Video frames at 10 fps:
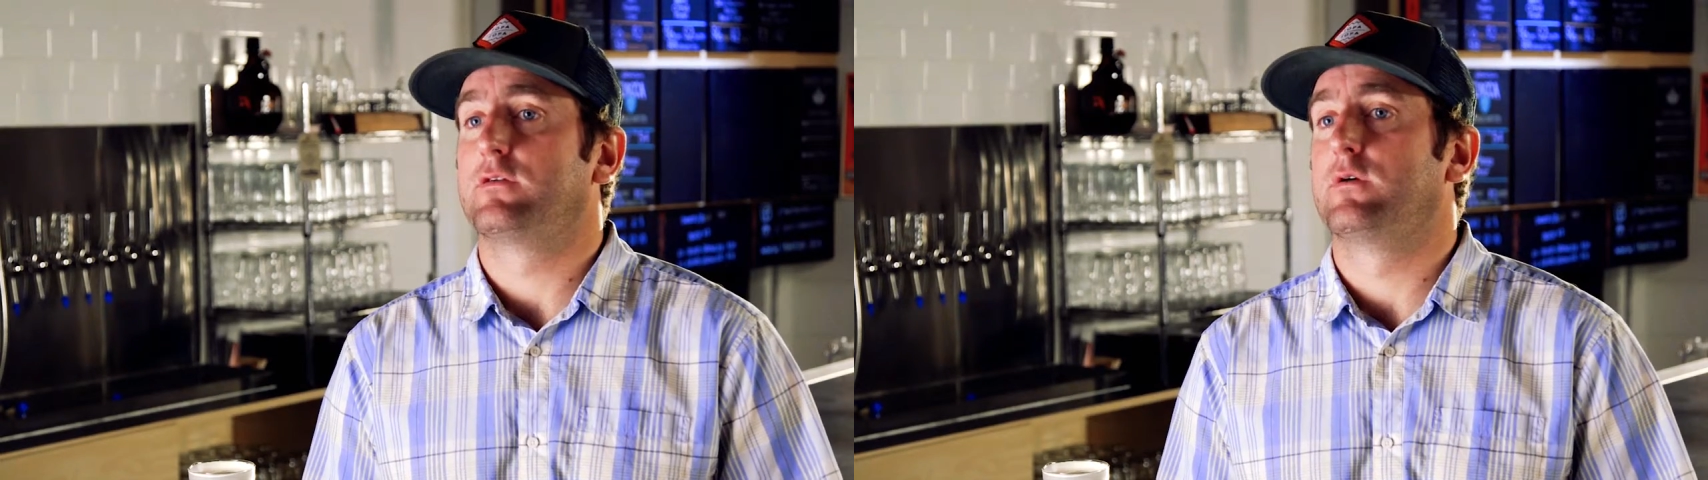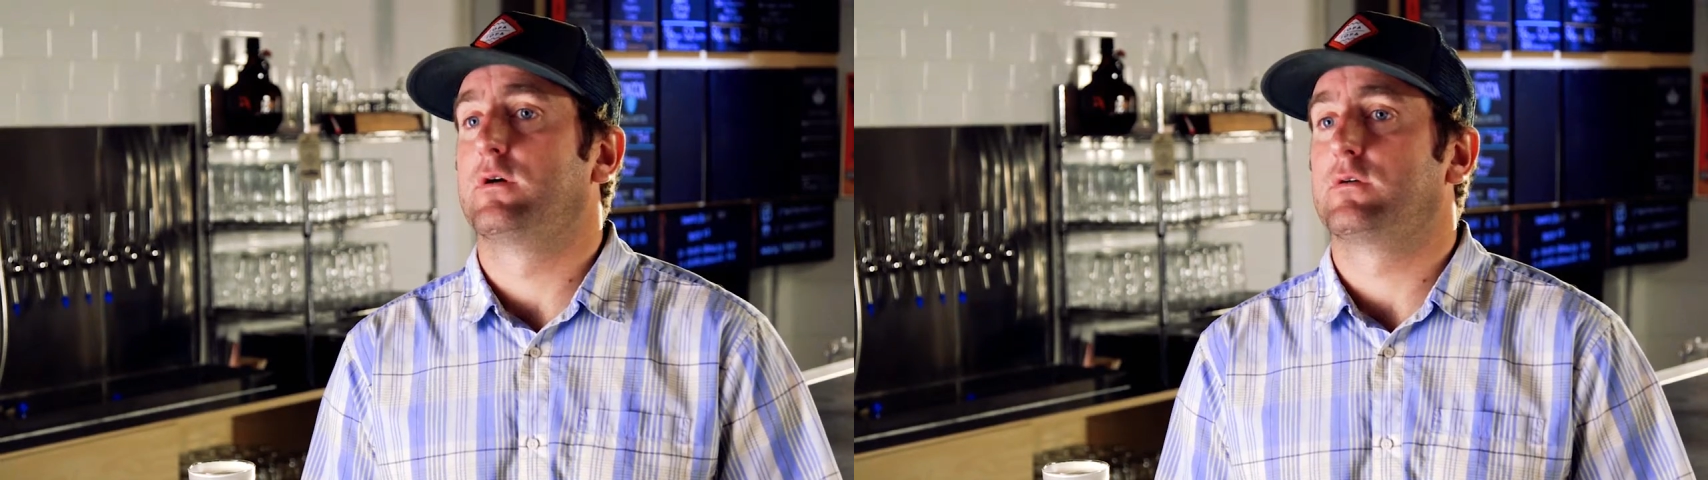
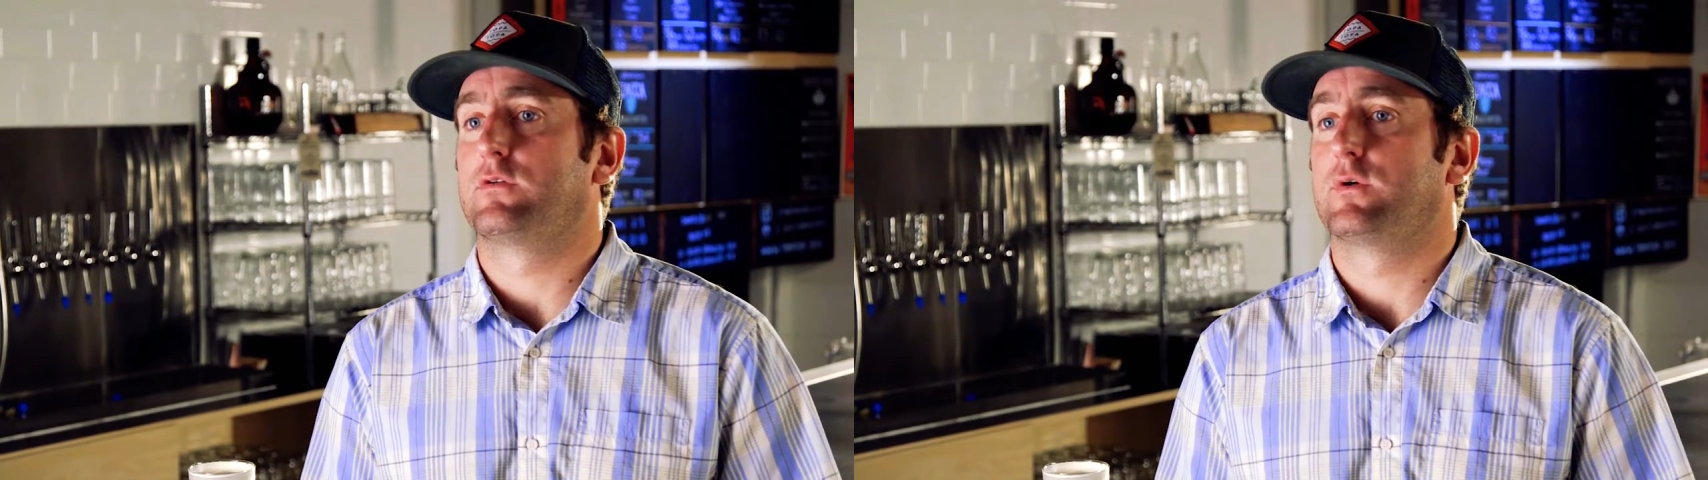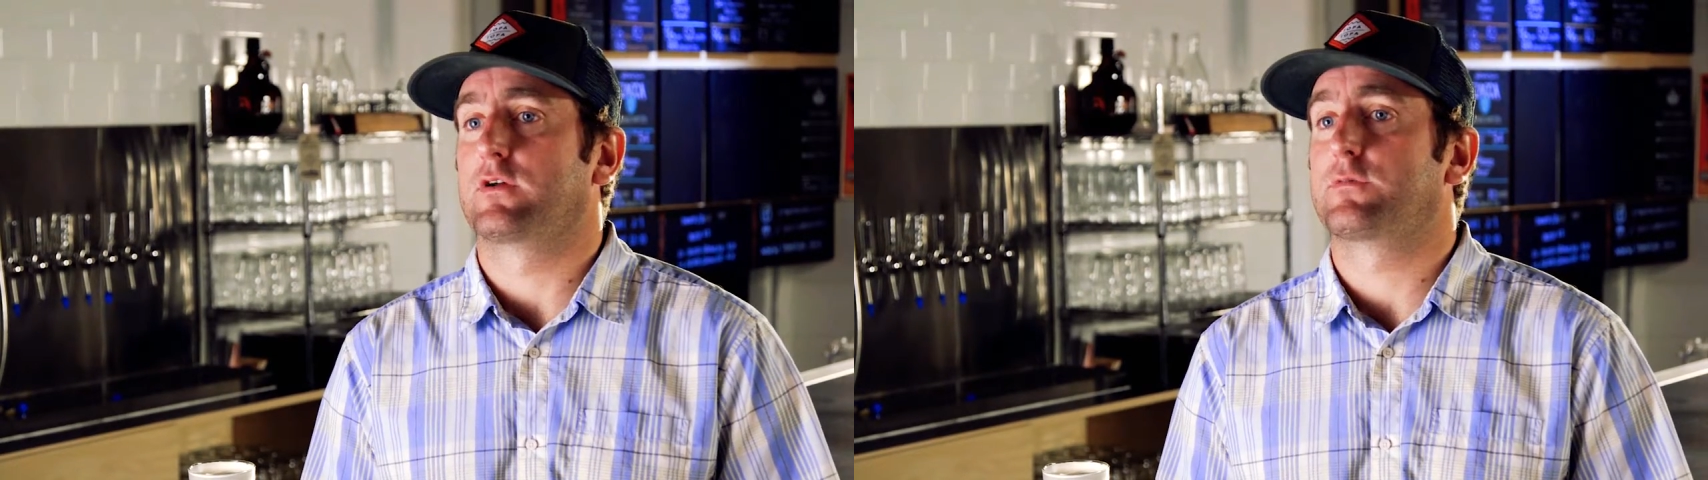
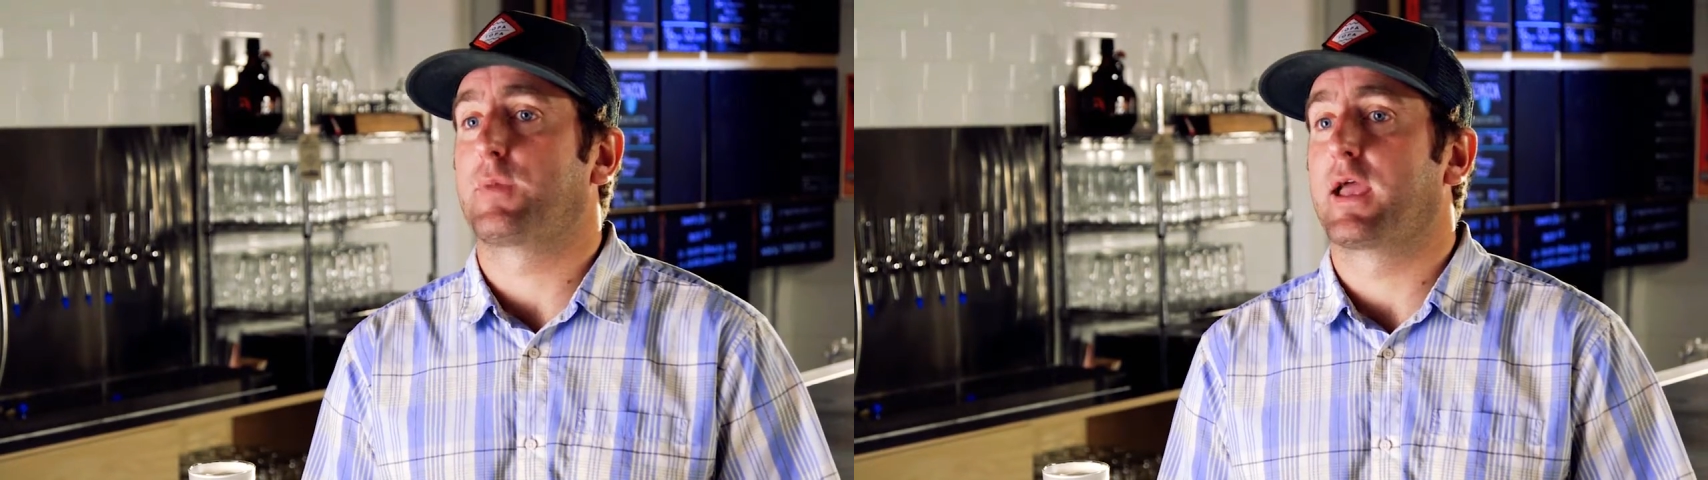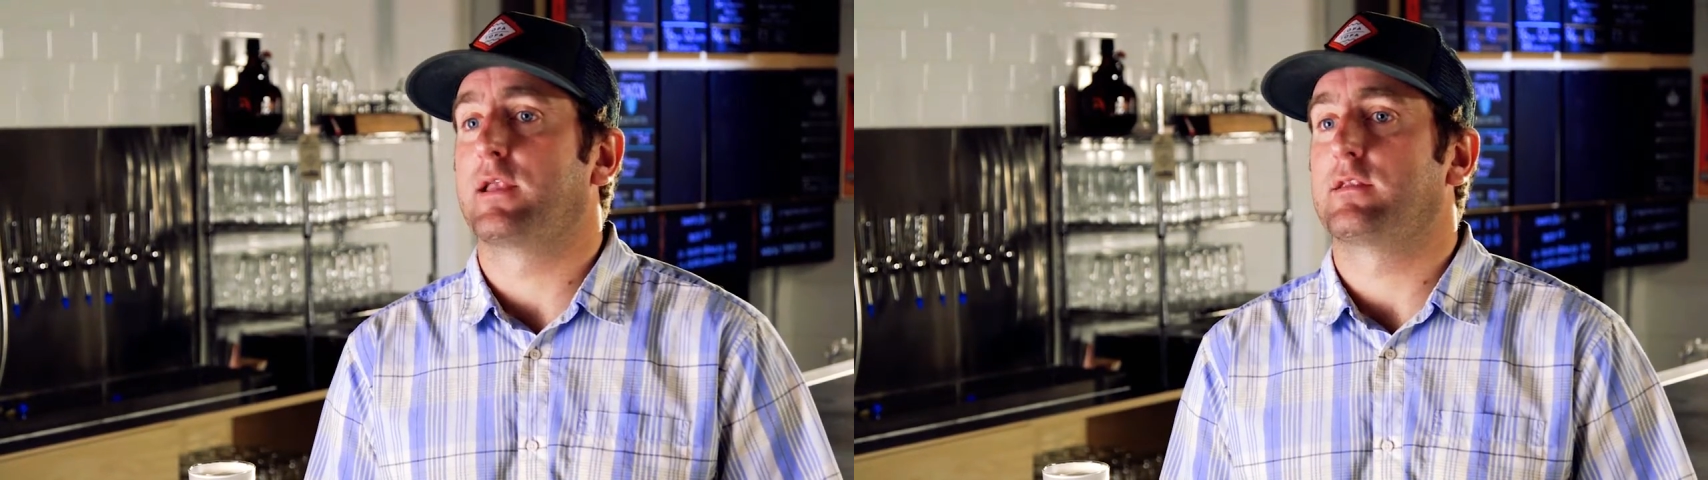to
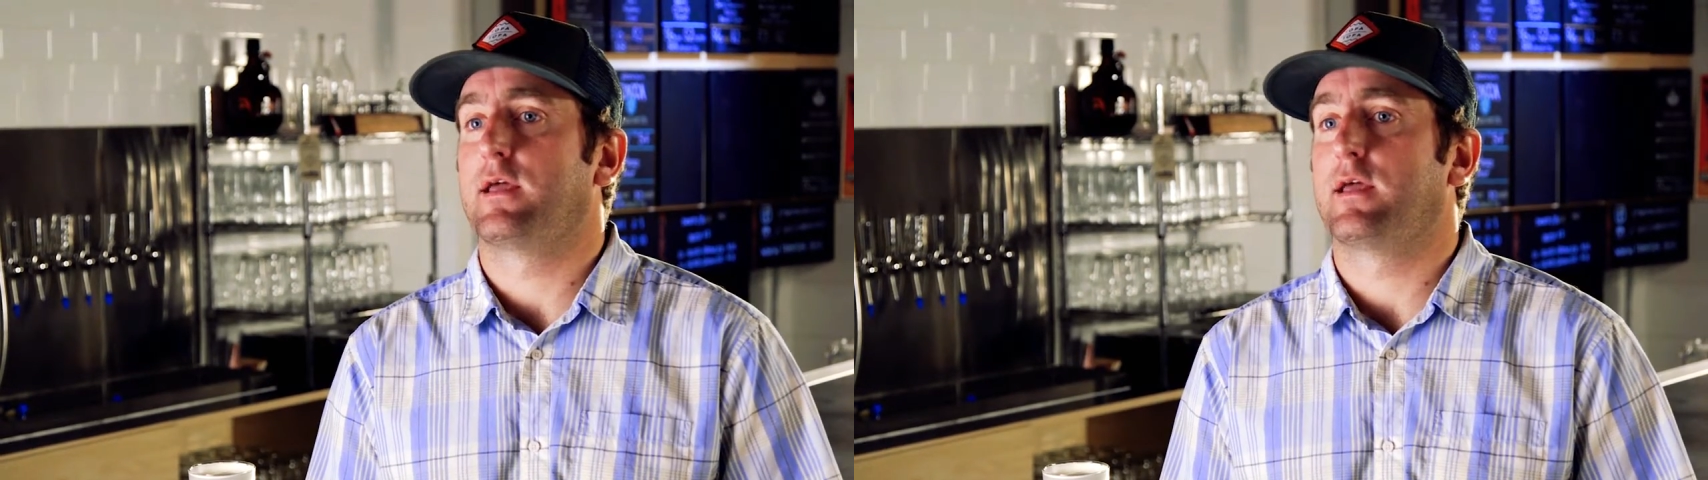expand